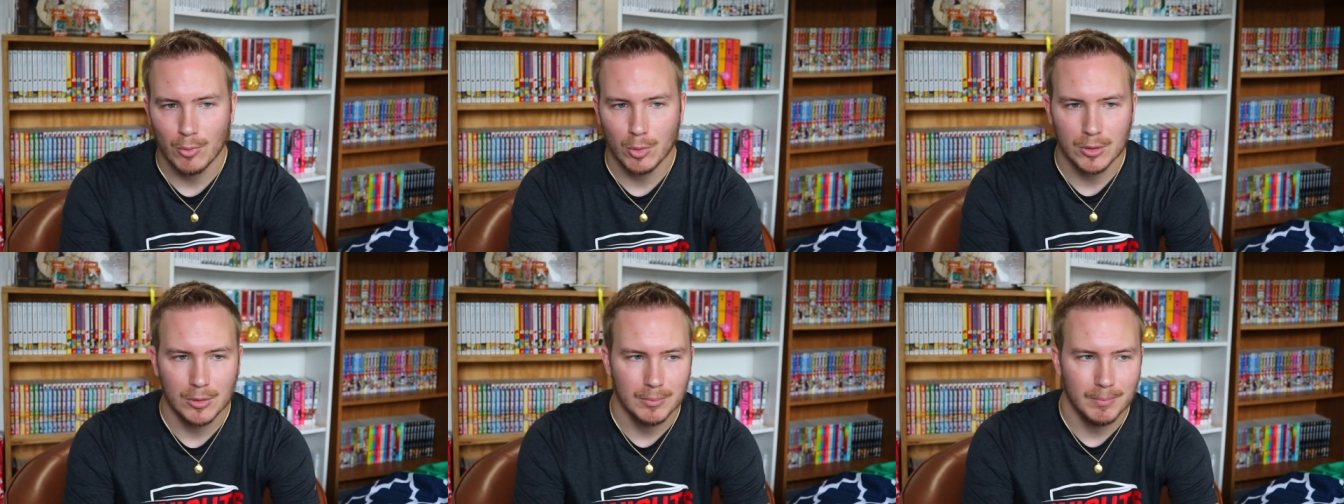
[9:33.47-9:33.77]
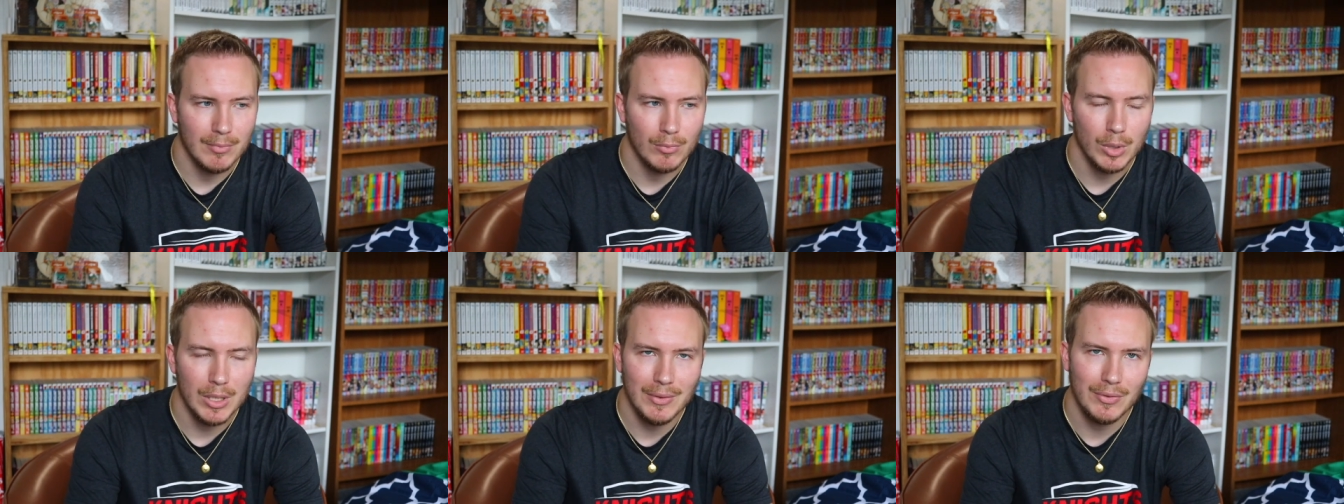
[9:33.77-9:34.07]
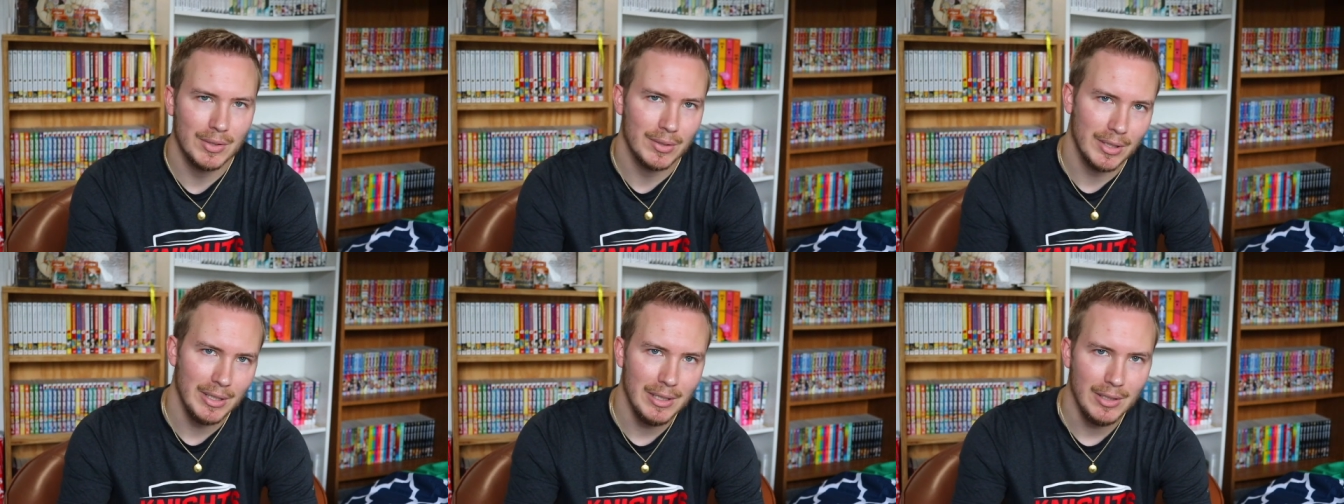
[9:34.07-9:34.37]
Well,
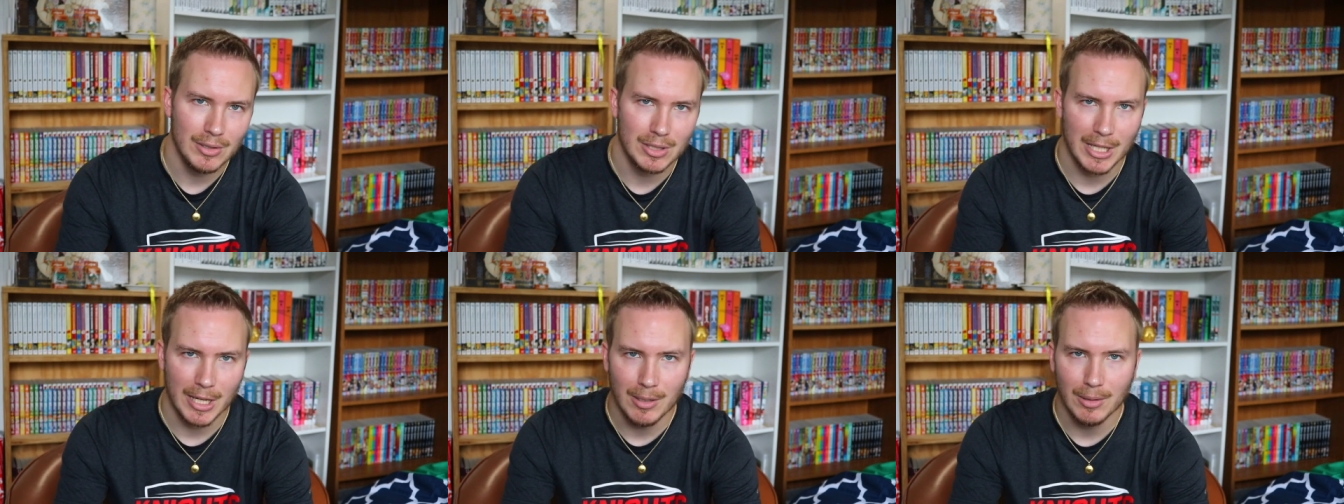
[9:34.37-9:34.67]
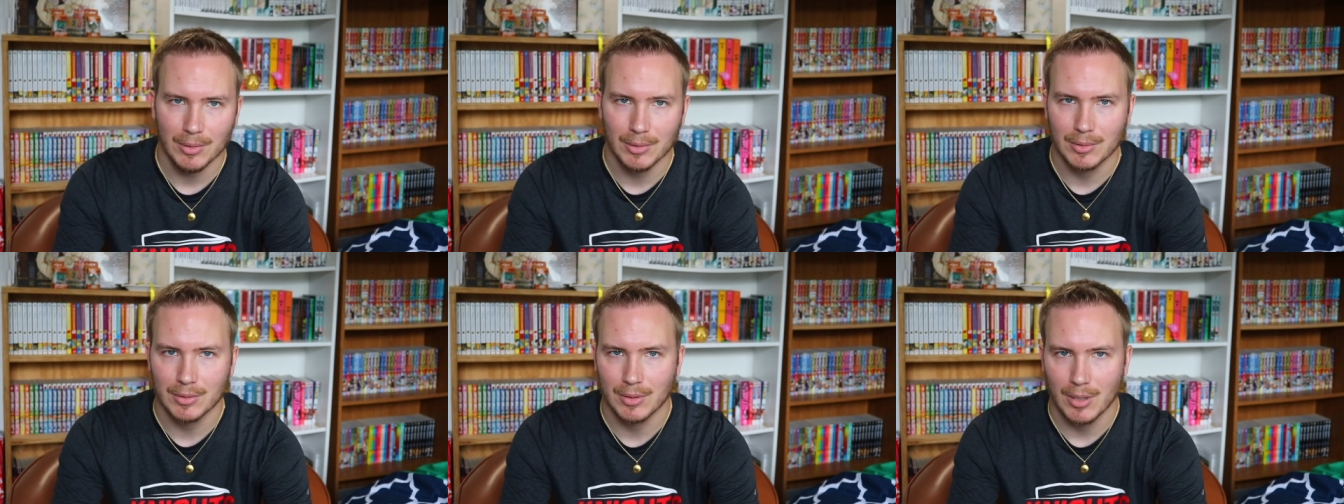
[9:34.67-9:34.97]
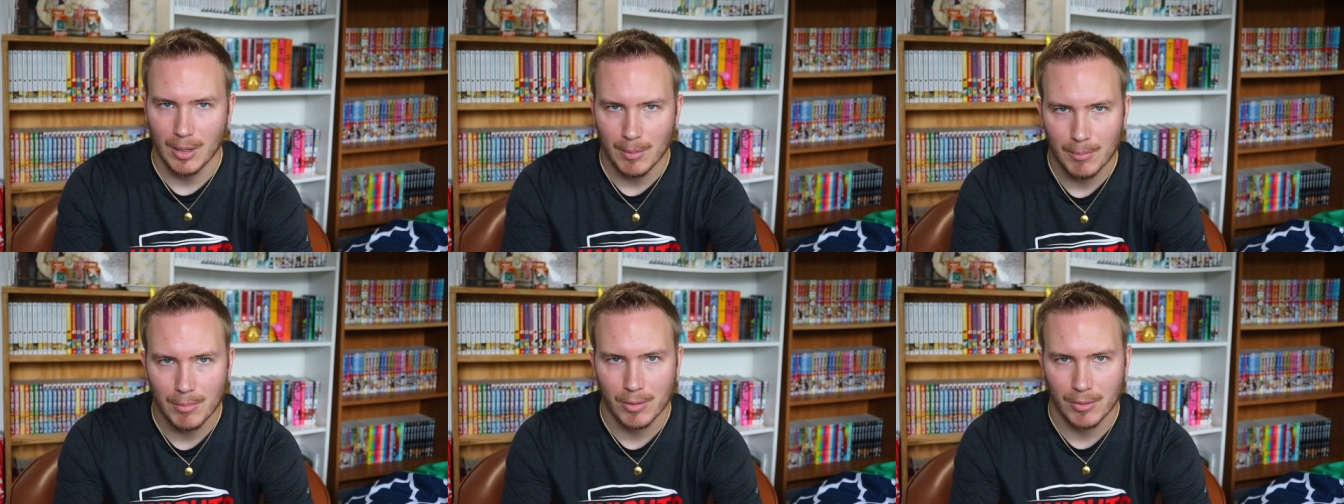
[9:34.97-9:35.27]
we've seen channels
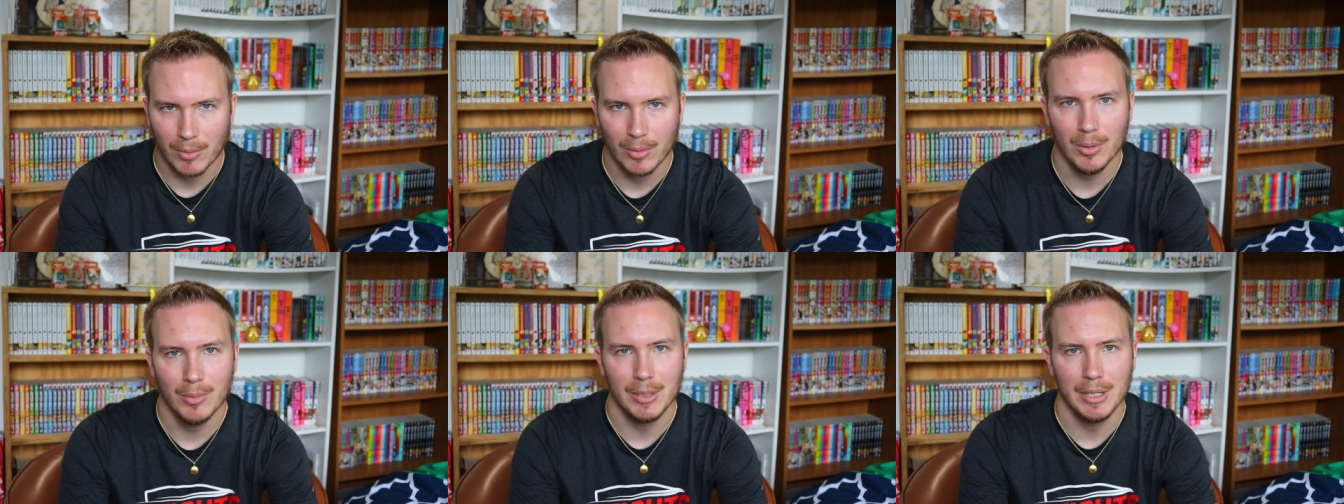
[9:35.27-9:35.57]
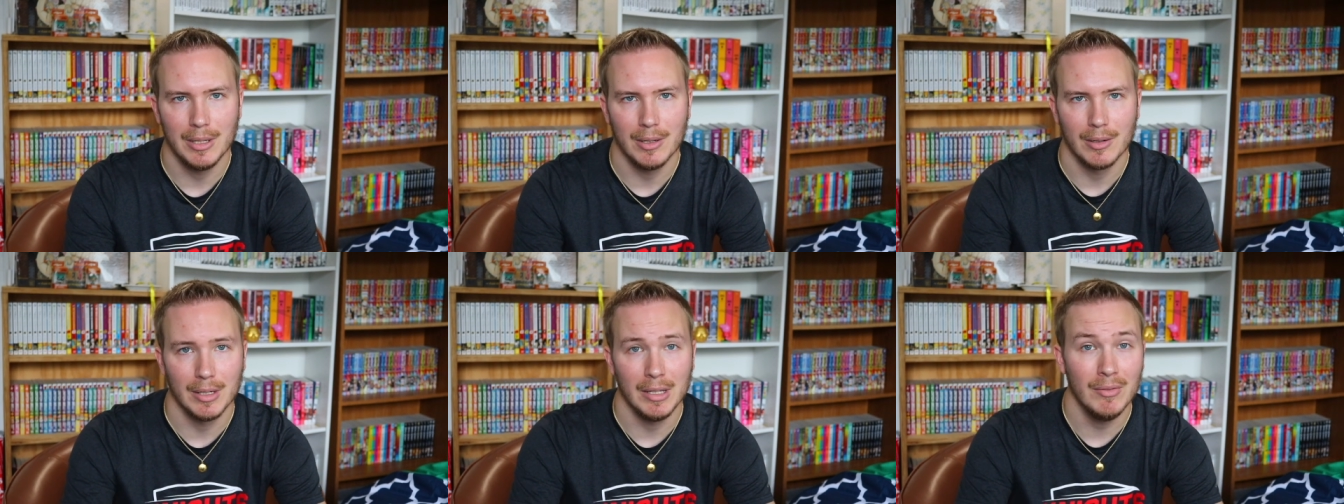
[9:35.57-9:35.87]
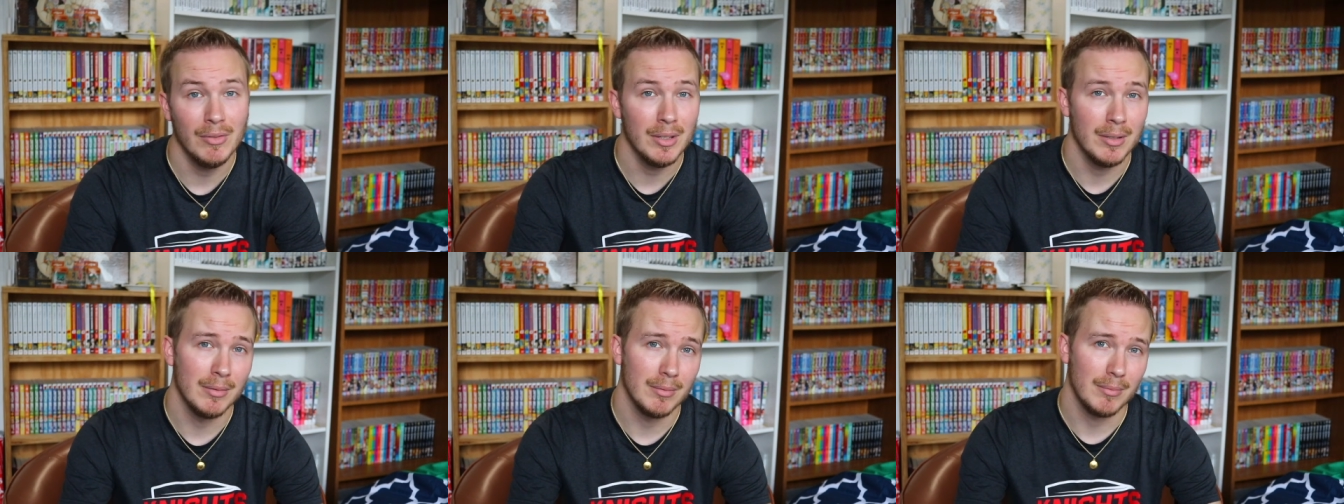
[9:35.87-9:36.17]
come through here,
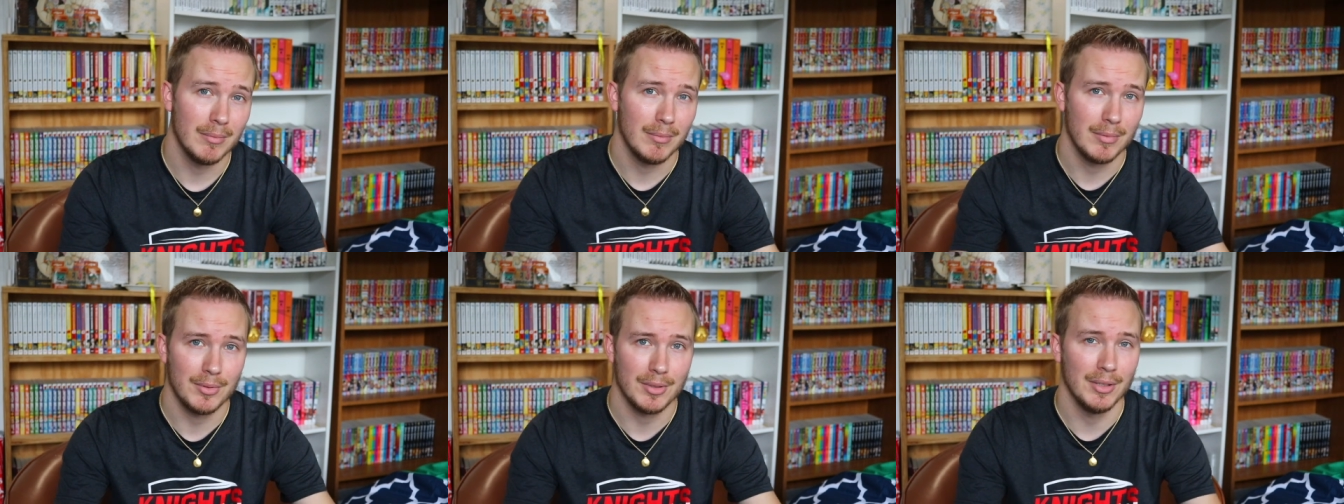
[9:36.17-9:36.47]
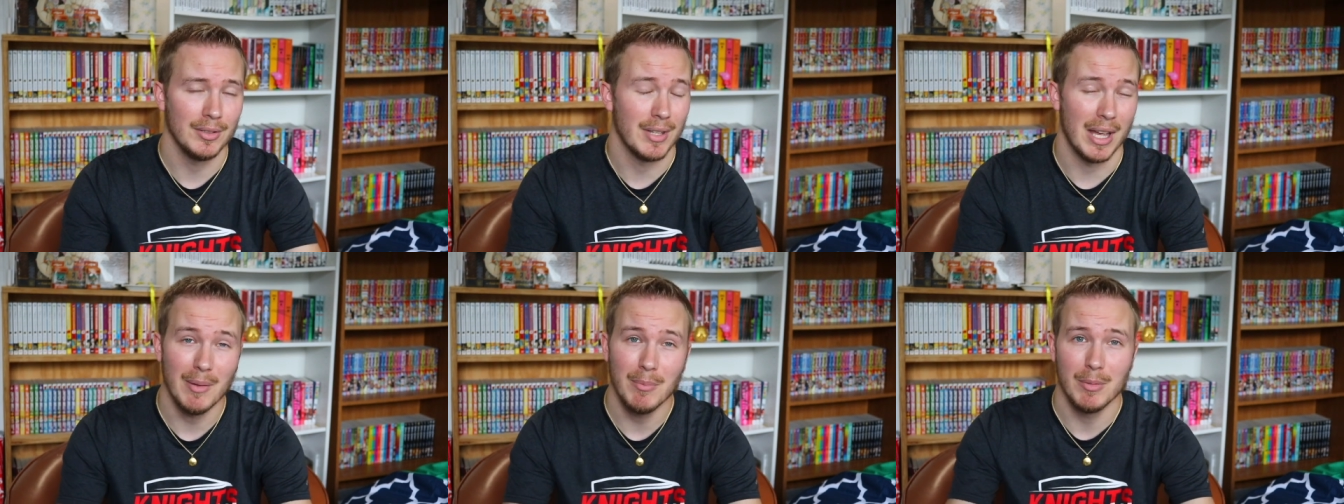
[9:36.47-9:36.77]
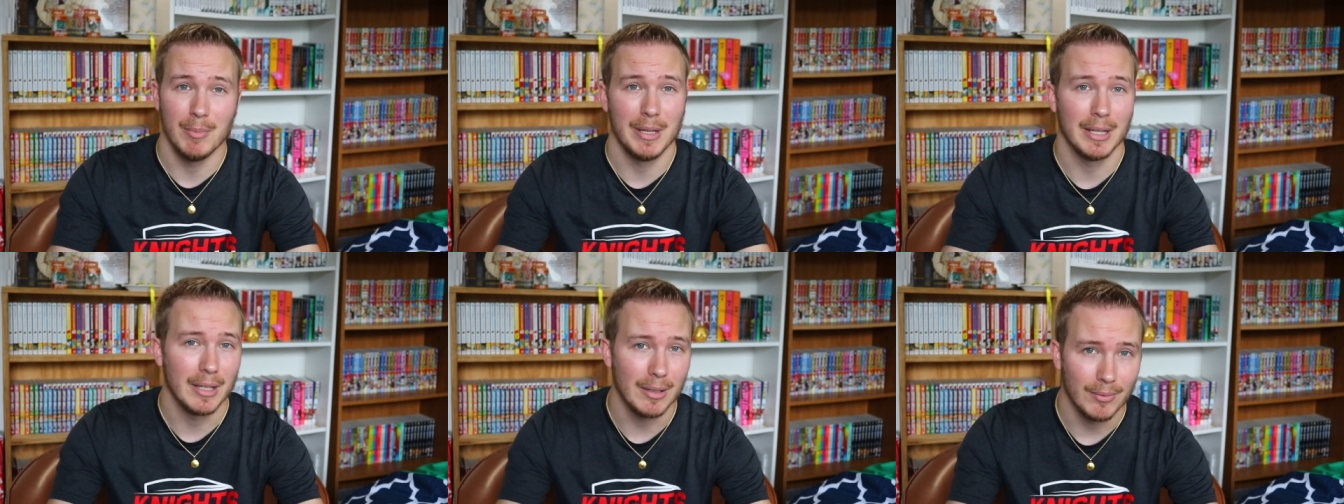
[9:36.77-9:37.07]
even since I've
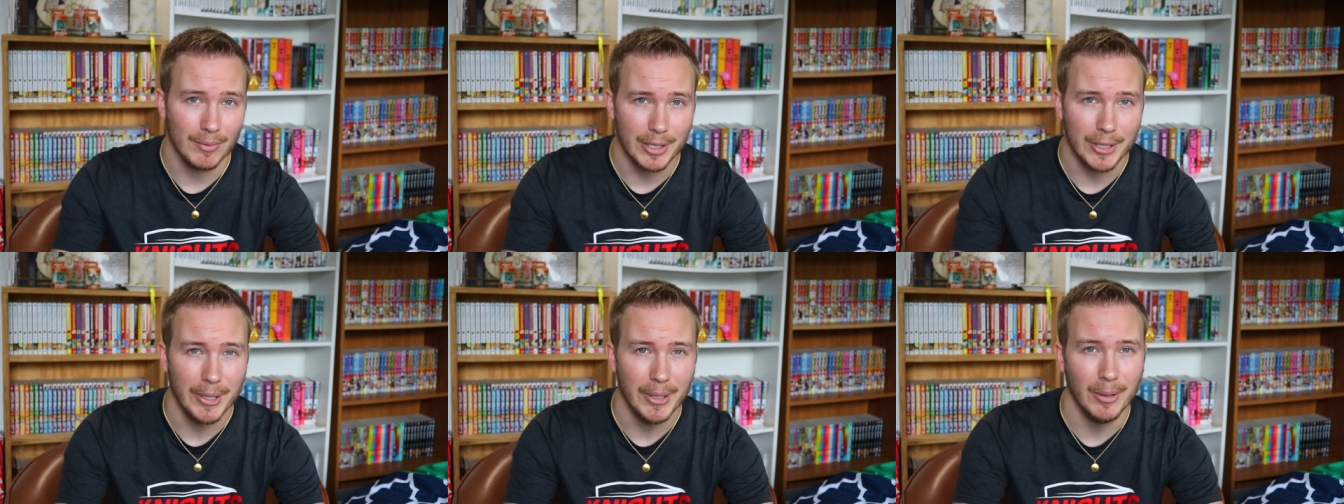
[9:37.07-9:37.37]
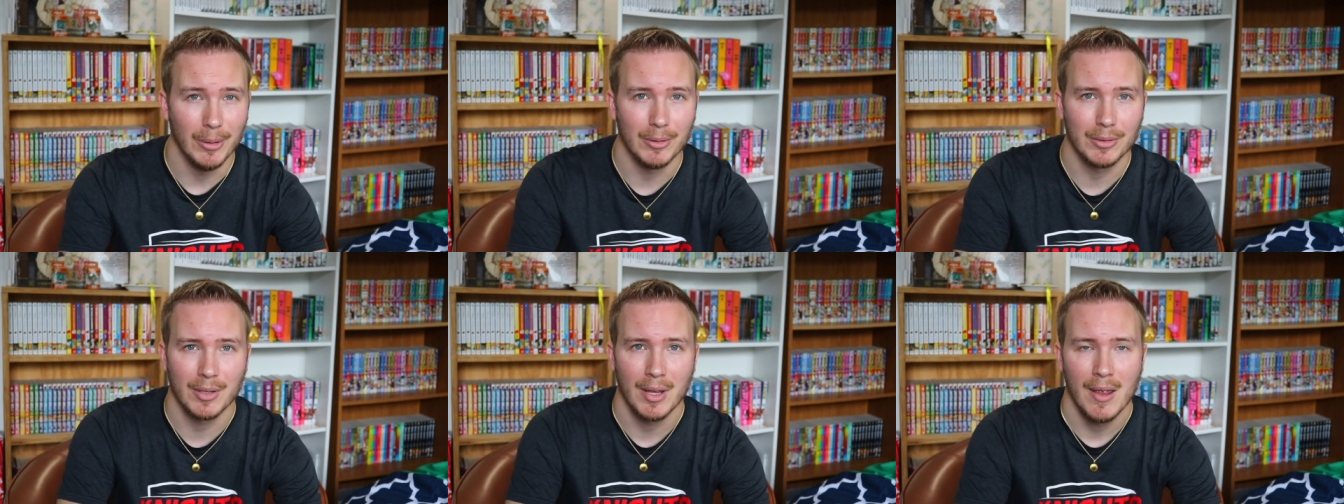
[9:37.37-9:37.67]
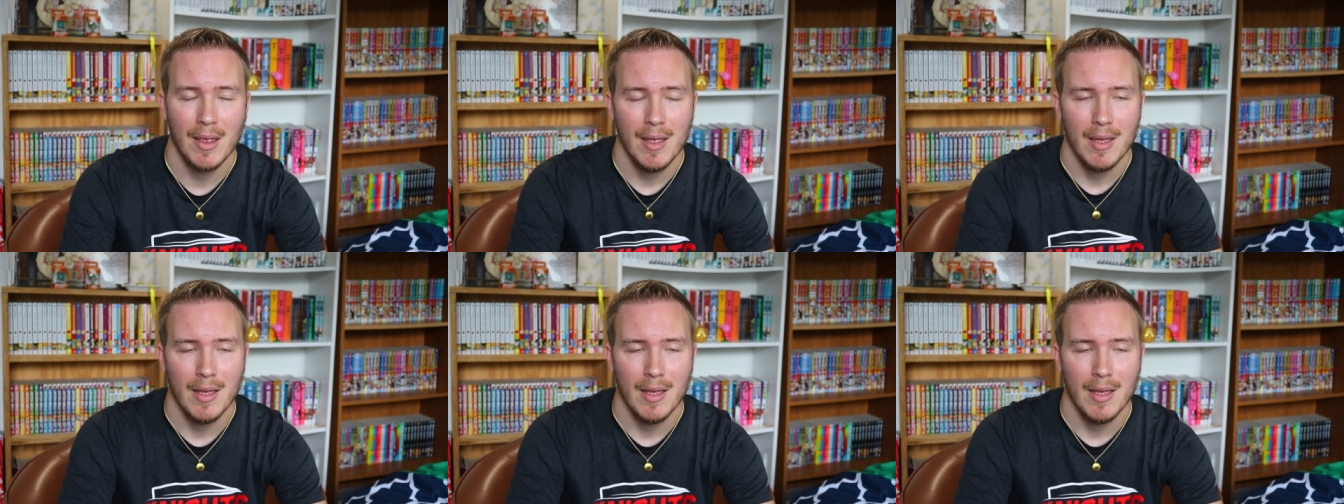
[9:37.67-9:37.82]
been making videos,